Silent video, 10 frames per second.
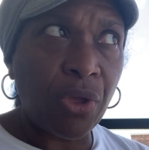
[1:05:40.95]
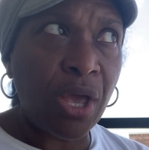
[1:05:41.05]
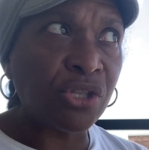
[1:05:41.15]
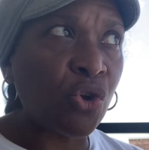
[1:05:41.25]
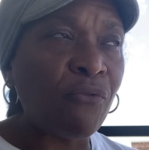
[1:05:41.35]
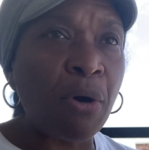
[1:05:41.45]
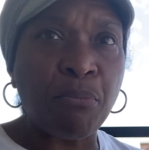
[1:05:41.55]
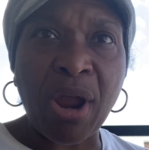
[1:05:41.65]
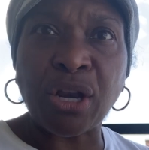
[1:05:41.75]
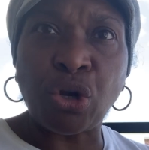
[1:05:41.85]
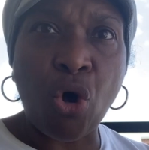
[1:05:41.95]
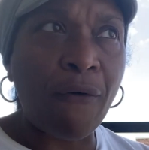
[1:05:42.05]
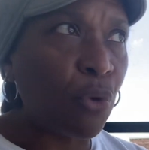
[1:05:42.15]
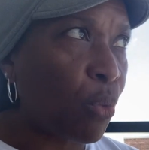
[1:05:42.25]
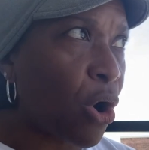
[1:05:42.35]
and so if I'm breaking the law
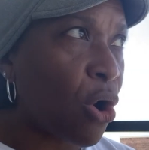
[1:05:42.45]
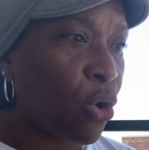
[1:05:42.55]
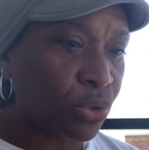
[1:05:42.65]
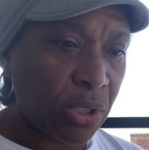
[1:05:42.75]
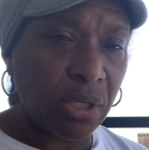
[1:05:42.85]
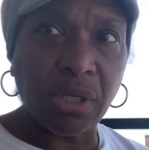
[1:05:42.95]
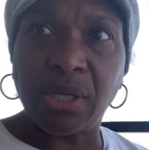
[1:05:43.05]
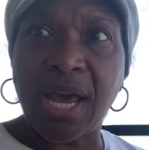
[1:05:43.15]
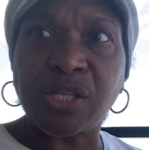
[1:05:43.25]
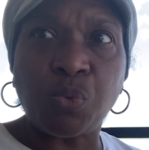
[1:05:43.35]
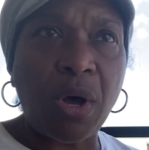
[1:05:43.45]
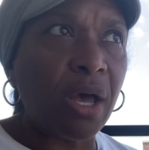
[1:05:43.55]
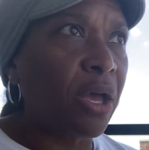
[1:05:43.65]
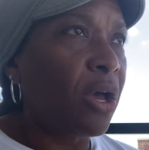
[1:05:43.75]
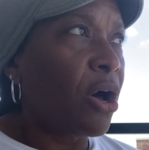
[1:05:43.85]
of the world, guess what?